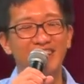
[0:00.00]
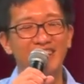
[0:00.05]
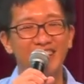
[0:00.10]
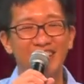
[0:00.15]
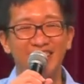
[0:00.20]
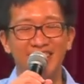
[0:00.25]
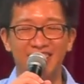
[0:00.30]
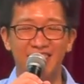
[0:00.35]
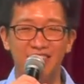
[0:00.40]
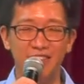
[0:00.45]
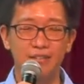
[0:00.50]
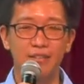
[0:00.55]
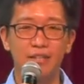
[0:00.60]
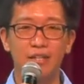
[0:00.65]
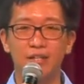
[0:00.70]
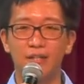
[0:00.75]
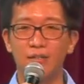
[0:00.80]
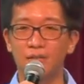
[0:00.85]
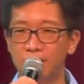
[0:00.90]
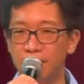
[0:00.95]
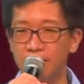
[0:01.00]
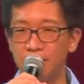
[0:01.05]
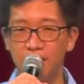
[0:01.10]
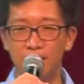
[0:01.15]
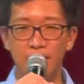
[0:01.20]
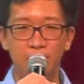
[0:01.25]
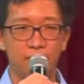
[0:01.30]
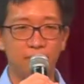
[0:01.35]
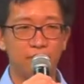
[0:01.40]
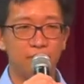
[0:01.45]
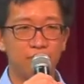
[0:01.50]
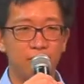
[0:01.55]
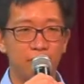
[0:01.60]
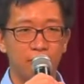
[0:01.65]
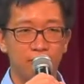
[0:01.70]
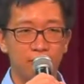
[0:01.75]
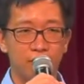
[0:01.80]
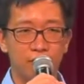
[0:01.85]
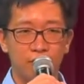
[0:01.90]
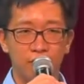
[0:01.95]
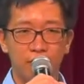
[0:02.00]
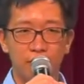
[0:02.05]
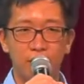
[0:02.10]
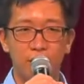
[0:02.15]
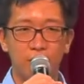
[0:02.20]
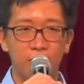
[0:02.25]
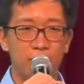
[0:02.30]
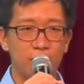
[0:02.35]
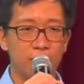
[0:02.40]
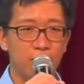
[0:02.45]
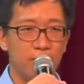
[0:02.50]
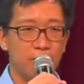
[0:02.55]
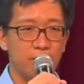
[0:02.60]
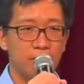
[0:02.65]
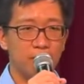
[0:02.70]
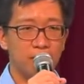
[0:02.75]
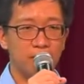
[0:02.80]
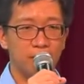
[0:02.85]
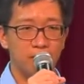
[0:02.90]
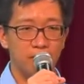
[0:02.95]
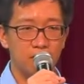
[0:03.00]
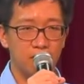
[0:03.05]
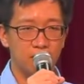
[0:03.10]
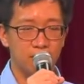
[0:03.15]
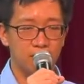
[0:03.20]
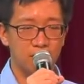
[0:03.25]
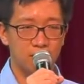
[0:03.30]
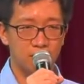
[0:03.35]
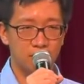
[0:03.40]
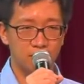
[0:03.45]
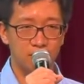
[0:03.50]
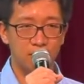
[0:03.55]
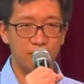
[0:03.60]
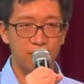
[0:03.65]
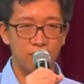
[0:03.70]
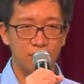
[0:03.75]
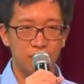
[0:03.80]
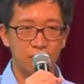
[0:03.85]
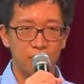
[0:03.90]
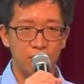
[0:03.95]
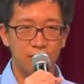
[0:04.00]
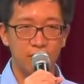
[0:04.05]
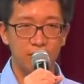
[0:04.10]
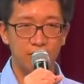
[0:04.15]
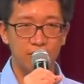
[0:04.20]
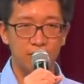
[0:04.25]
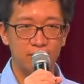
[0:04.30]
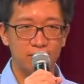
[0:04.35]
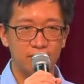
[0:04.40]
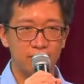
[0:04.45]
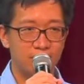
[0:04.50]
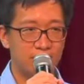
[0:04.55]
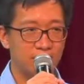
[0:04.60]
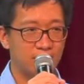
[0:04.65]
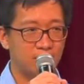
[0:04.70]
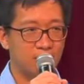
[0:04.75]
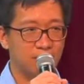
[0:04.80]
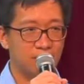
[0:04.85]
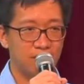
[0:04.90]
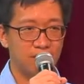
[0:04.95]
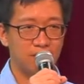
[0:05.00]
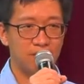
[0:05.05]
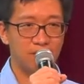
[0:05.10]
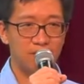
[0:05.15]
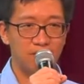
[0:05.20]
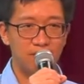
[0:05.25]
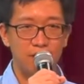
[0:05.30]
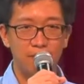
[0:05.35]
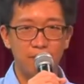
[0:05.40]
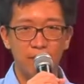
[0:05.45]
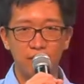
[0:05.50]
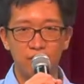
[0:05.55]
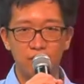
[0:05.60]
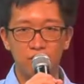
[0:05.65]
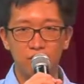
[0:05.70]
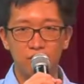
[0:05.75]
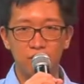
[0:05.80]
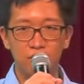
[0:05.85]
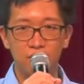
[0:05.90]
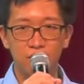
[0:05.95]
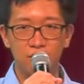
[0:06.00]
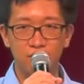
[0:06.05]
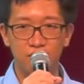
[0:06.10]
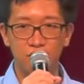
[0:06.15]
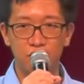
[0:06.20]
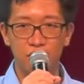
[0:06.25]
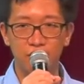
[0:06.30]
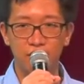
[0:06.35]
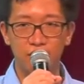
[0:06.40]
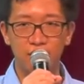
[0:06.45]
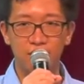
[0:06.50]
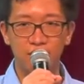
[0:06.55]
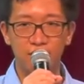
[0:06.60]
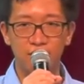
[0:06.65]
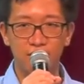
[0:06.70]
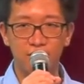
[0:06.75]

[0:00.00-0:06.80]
Can, cannot tell. Yeah, I'm full of joy. I'm worshiping the Lord with joy. Can you see my joy?